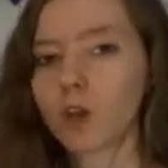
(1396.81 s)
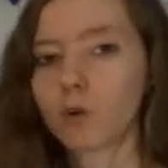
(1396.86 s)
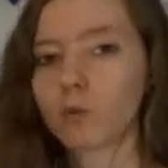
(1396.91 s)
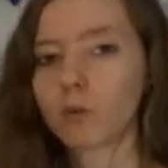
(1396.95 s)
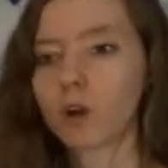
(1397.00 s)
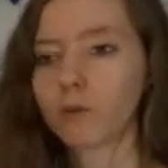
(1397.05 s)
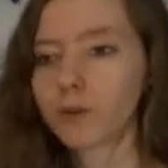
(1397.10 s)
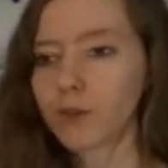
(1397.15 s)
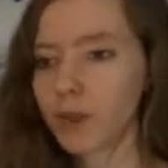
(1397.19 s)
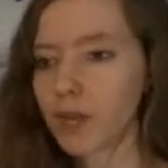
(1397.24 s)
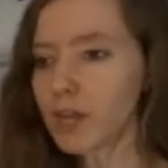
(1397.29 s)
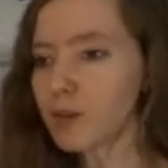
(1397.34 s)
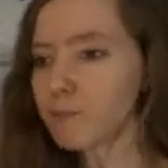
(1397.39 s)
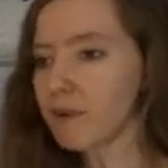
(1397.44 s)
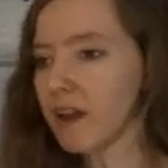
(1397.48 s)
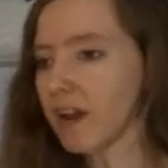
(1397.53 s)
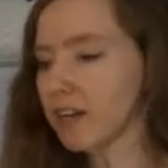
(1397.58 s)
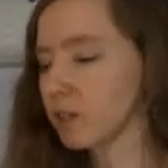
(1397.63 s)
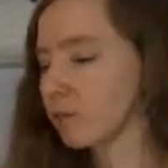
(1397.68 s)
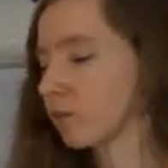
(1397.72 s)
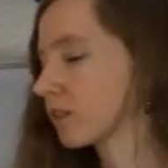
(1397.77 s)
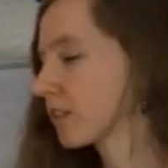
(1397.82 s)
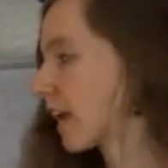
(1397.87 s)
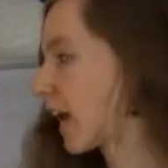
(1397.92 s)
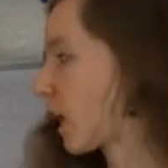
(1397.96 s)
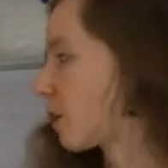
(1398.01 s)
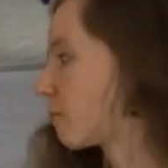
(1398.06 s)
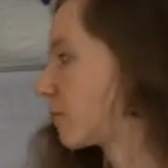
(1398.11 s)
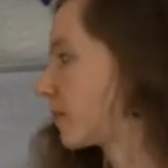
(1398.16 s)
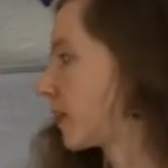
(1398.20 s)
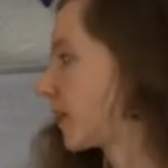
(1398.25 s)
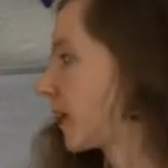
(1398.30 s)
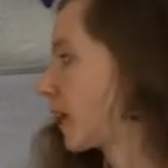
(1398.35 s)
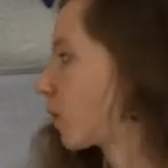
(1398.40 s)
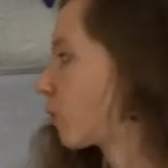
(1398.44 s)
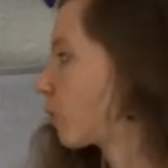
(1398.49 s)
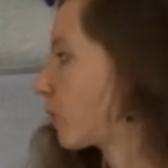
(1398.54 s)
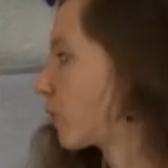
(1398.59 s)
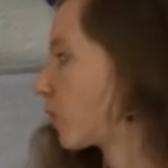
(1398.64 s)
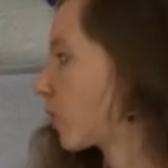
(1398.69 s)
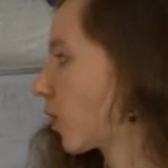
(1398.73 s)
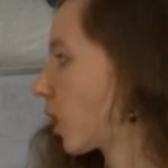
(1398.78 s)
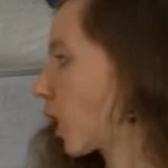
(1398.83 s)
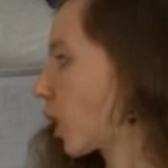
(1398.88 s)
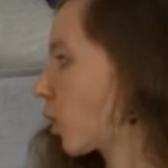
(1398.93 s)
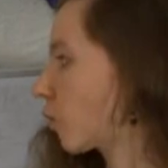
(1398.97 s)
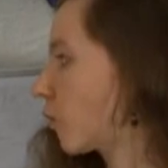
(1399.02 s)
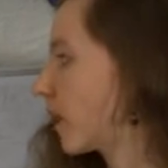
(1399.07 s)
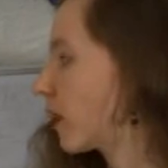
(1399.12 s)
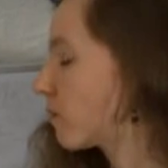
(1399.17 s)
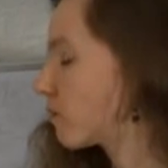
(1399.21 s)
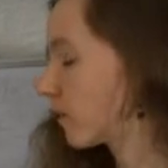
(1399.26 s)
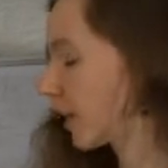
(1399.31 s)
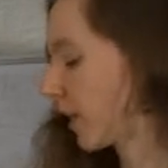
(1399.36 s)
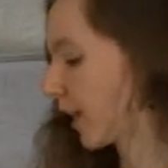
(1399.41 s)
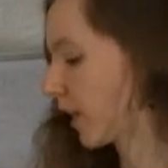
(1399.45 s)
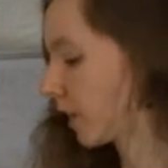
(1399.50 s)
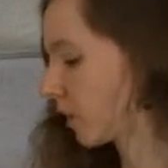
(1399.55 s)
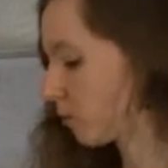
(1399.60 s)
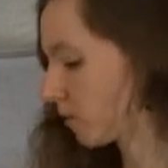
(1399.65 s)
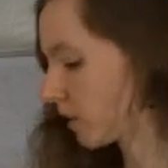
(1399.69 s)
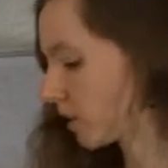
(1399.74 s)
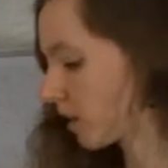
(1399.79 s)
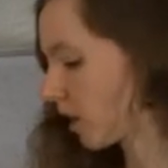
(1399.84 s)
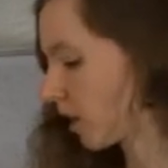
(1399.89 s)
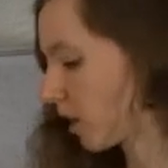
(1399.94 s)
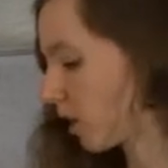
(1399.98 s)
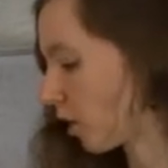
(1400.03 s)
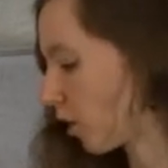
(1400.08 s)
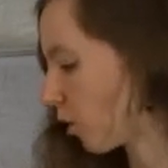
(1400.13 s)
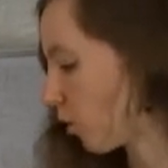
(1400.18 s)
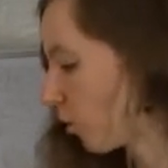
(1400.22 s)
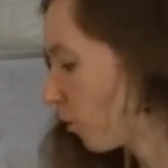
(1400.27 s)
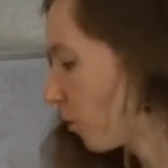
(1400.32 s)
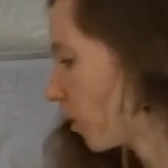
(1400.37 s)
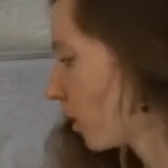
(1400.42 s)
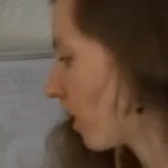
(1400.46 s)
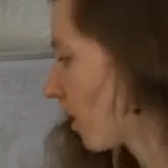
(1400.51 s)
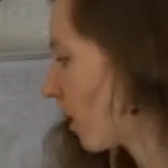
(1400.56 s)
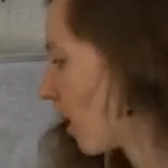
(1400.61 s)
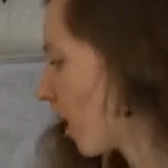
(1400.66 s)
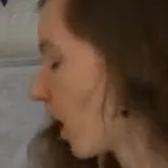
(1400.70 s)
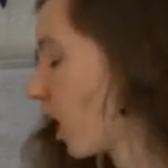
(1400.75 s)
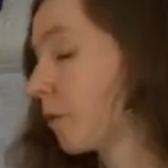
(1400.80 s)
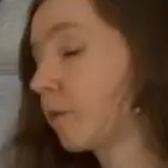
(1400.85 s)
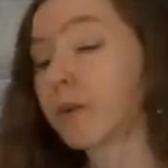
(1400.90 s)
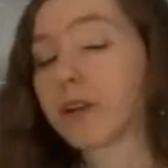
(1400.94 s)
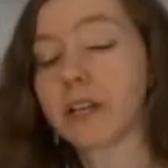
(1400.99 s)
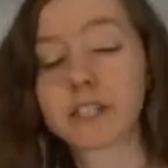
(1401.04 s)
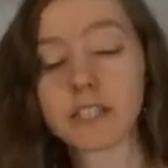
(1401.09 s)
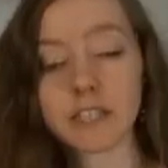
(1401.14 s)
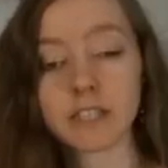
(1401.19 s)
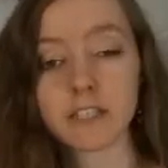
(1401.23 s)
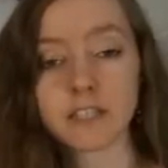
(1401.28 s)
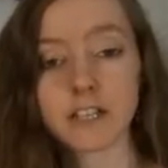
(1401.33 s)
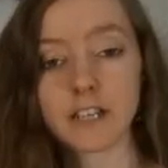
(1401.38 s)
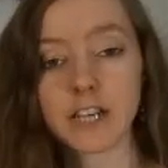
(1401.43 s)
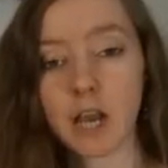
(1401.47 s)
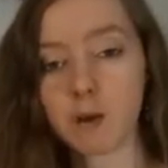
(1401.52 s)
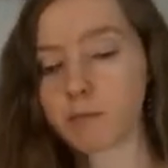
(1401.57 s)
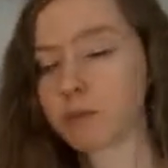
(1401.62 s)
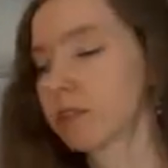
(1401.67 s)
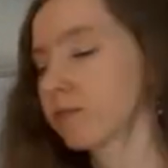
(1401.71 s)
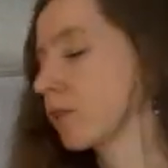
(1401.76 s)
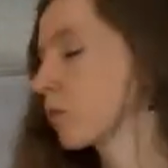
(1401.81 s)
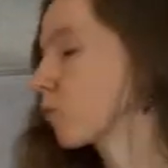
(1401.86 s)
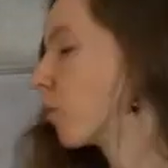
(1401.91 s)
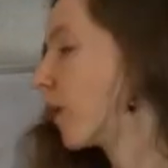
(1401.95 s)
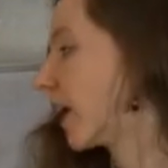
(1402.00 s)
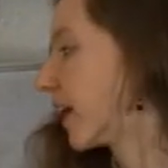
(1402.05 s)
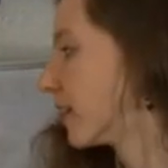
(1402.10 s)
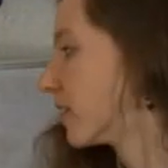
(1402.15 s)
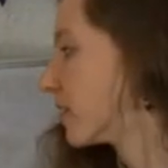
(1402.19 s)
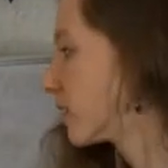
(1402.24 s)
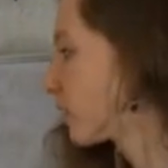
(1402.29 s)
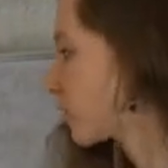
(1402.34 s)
Well, if we think back to what's happening with our wavelength, we know we can see this in a couple different ways.